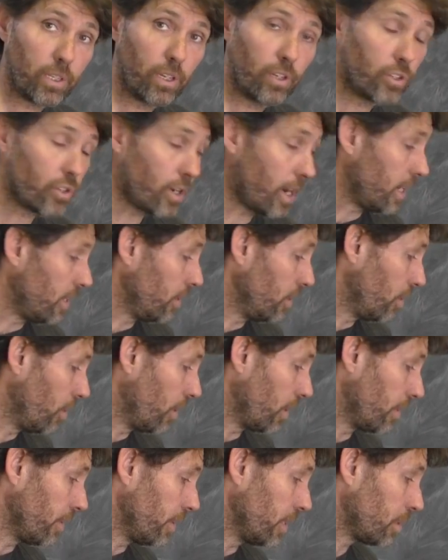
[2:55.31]
going to drain the
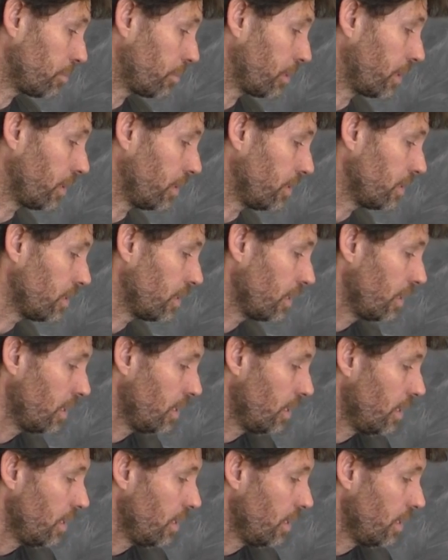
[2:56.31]
oil in this, because